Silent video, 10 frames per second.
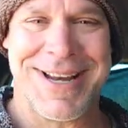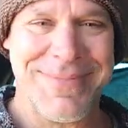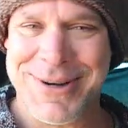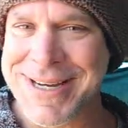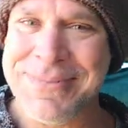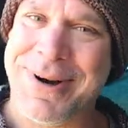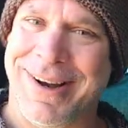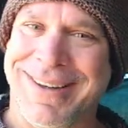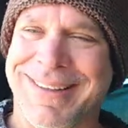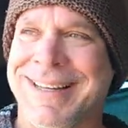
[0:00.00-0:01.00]
I mean, come
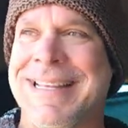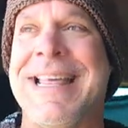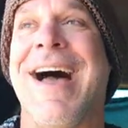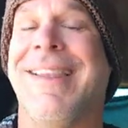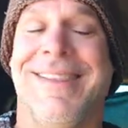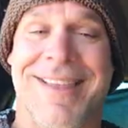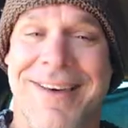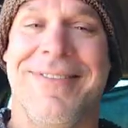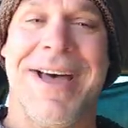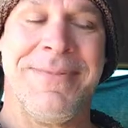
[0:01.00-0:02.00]
on. I
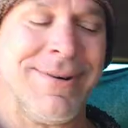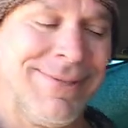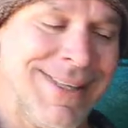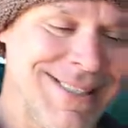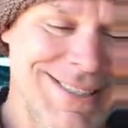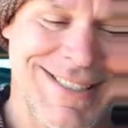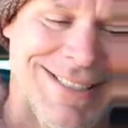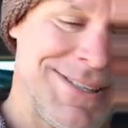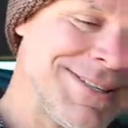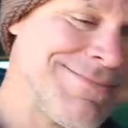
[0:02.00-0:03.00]
love that movie. That's just